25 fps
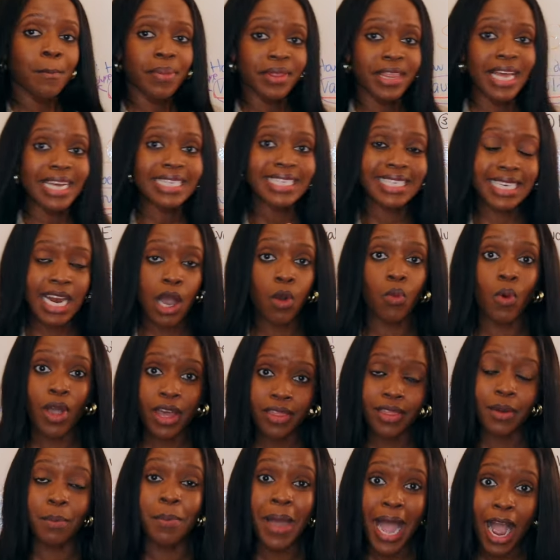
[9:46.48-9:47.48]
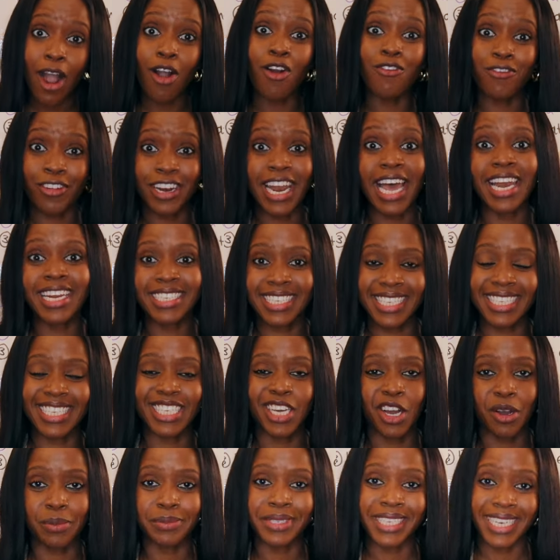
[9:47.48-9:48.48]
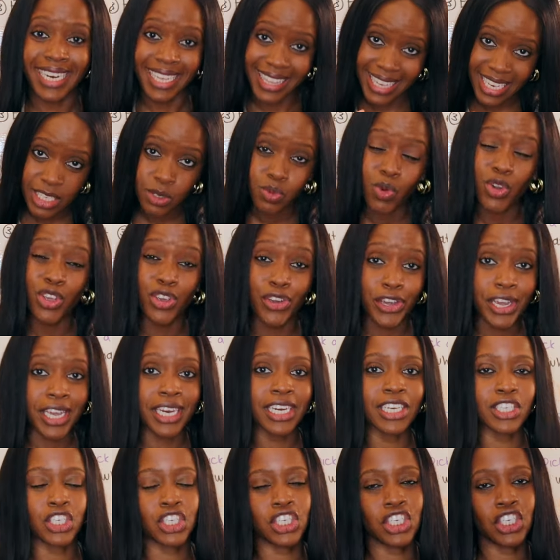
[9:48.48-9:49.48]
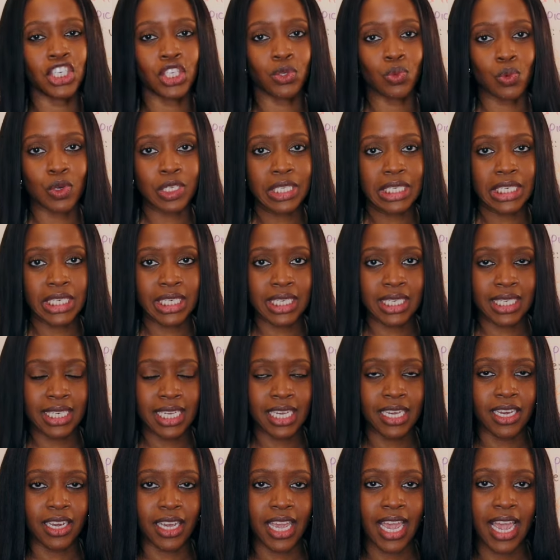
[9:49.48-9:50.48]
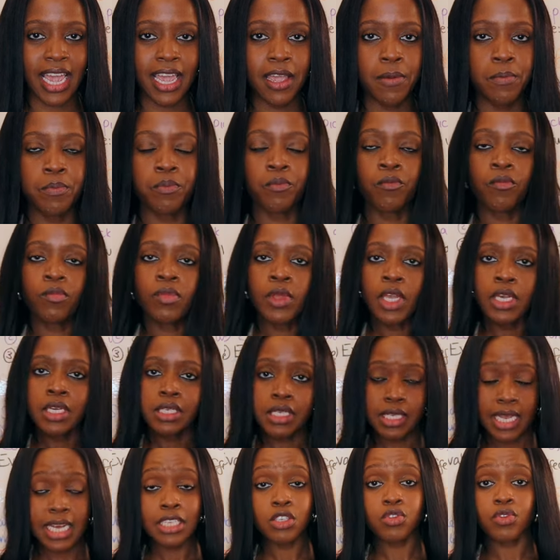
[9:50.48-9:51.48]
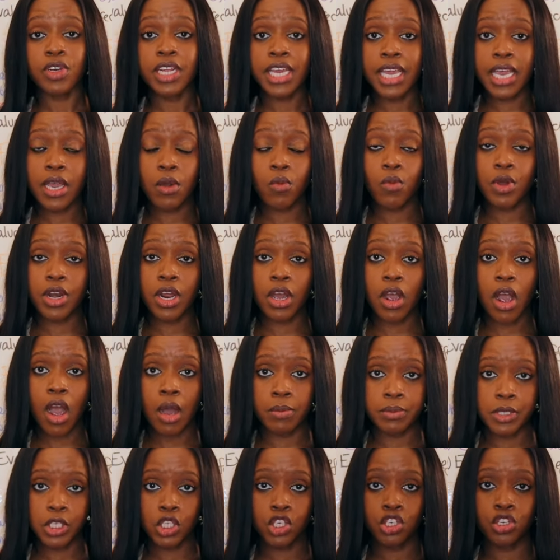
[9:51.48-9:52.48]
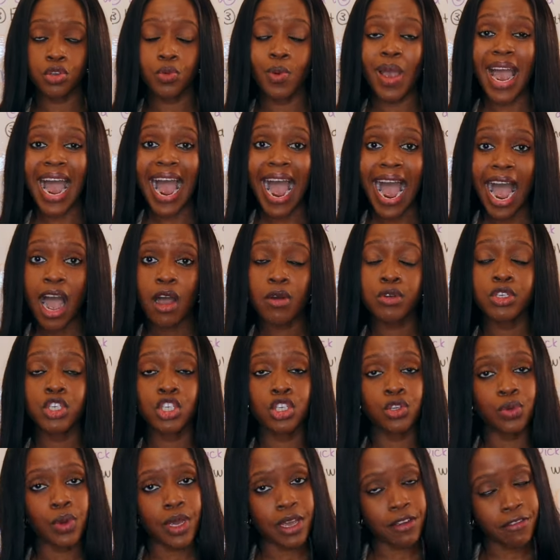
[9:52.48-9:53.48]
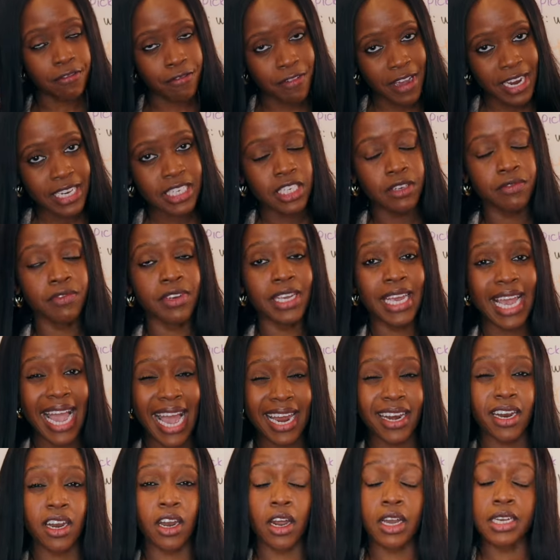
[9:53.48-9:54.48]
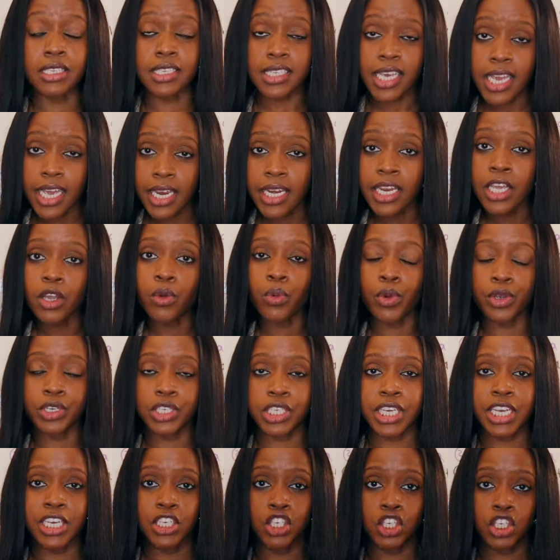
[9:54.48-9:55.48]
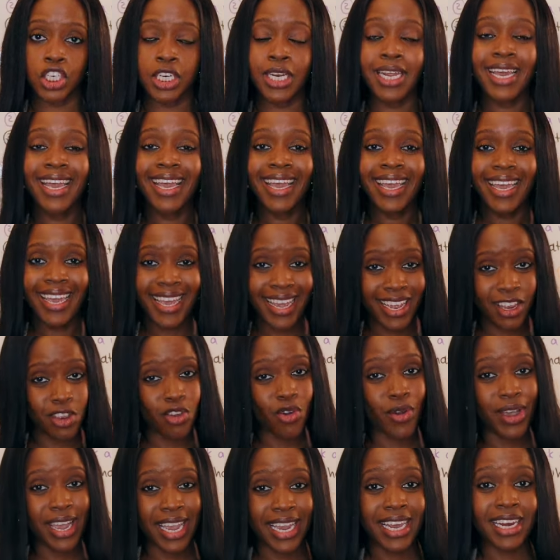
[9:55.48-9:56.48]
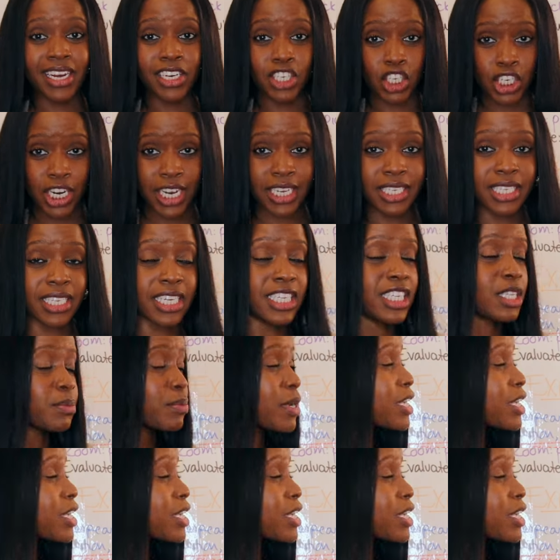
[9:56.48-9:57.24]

but that's now where the power of analysis comes in and that's what your English teachers want to see, okay? So that's really it when it comes to how to effectively analyze any quotation in your English essays.